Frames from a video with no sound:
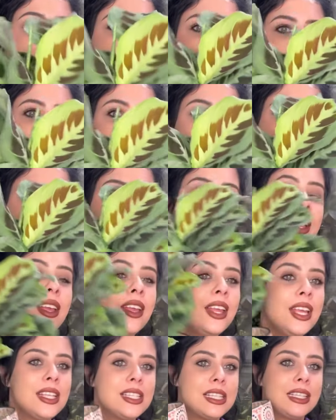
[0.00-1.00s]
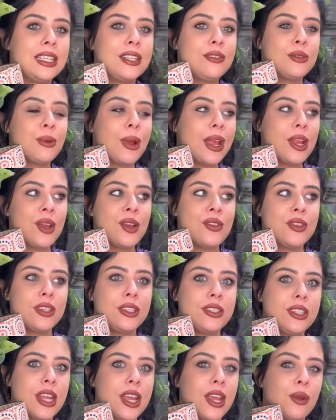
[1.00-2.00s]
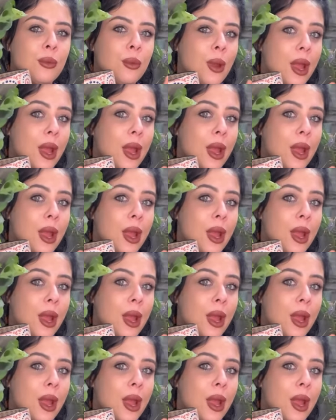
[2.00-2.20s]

it for me. So it lives right here on the stand,